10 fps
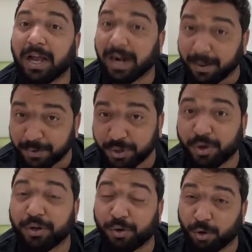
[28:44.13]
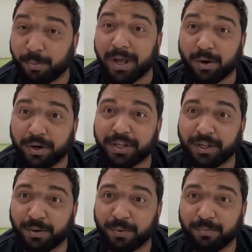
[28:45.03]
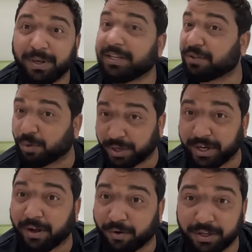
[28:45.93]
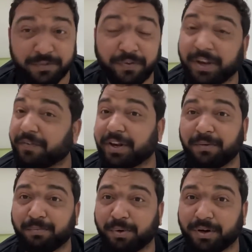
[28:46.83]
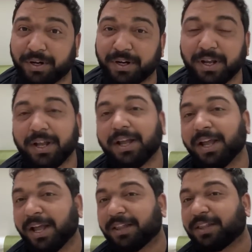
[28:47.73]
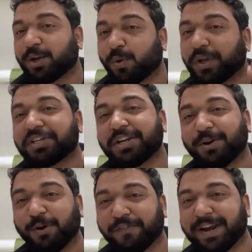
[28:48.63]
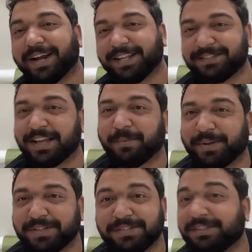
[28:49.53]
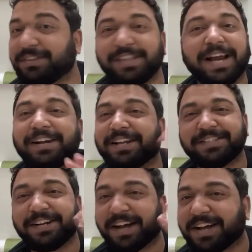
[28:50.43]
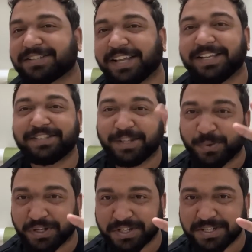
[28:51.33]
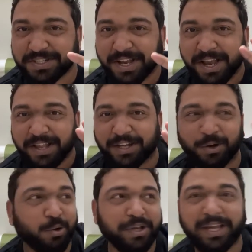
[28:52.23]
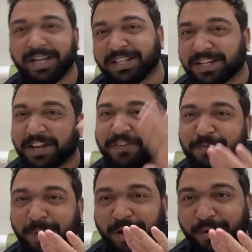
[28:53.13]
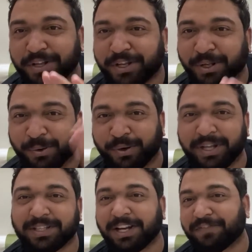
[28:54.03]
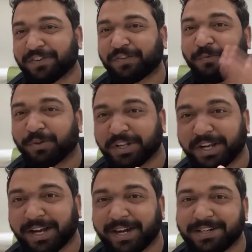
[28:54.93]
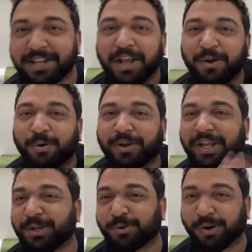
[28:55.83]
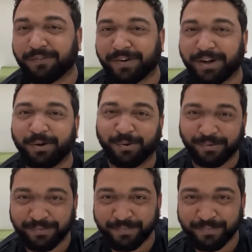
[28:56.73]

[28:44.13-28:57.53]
And I'm sure you know Byronic hero. Please note it down. It's very, very important the question of net exam is net doesn't ask easy questions that okay heathcliff is byronic hero heathcliff is from wuthering heights okay you qualified no